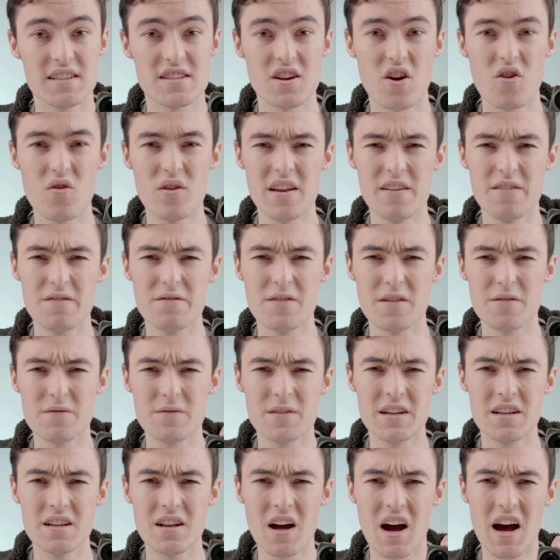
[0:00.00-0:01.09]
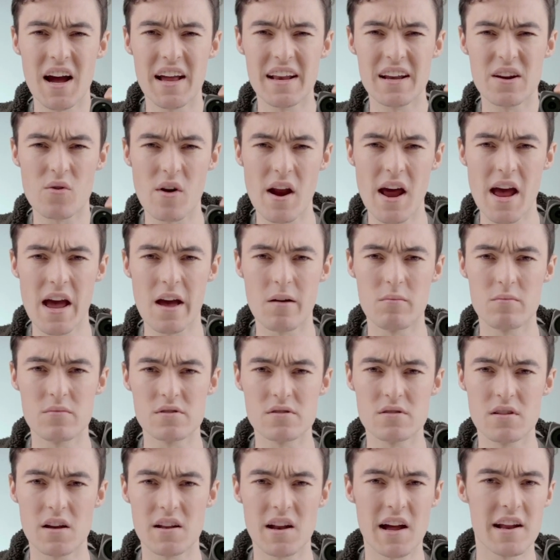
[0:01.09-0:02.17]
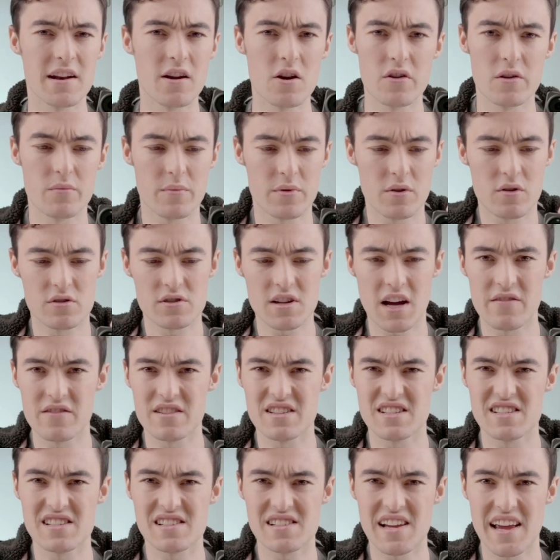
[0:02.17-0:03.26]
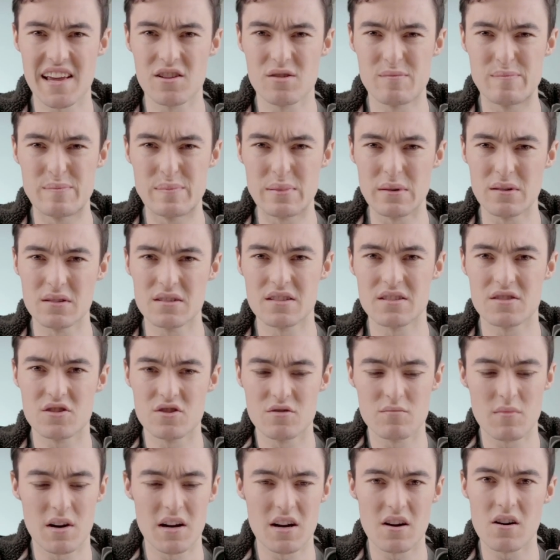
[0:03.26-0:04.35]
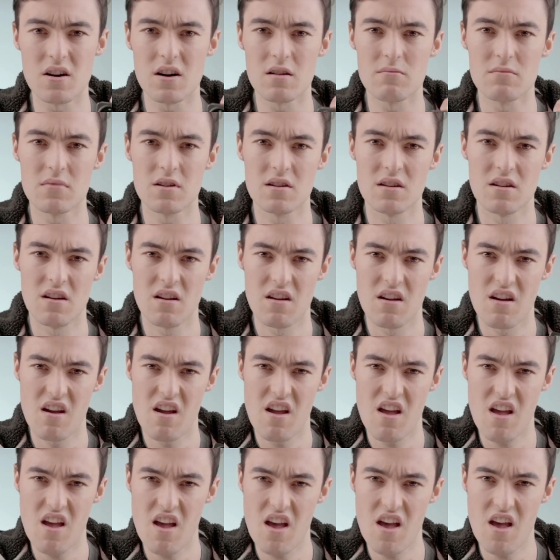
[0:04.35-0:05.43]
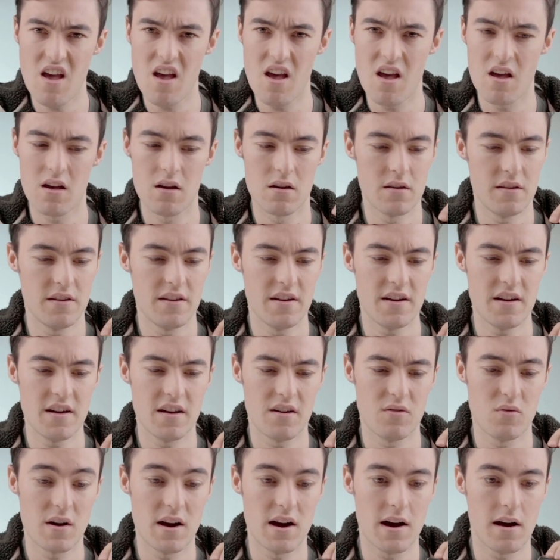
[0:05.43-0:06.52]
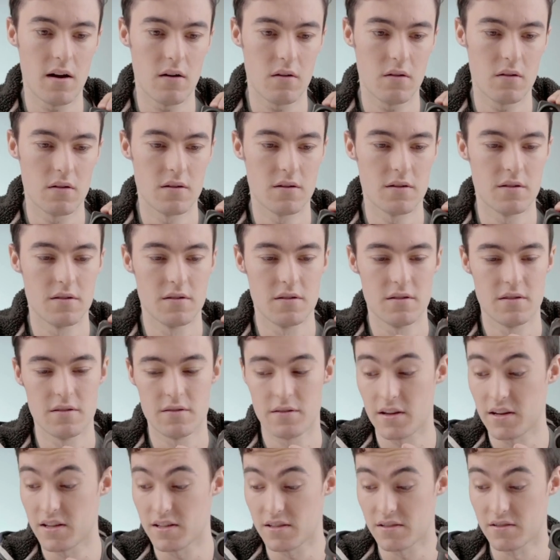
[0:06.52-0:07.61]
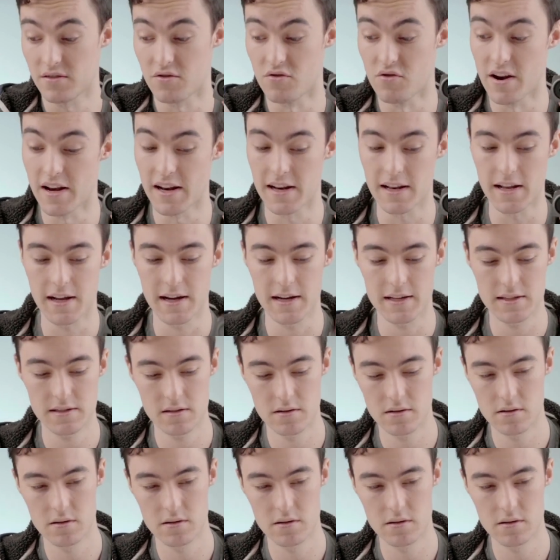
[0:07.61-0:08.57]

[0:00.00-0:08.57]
It's only 59 grams. And I know that because I have a scale built into my arm. Yeah, wow. It is really light.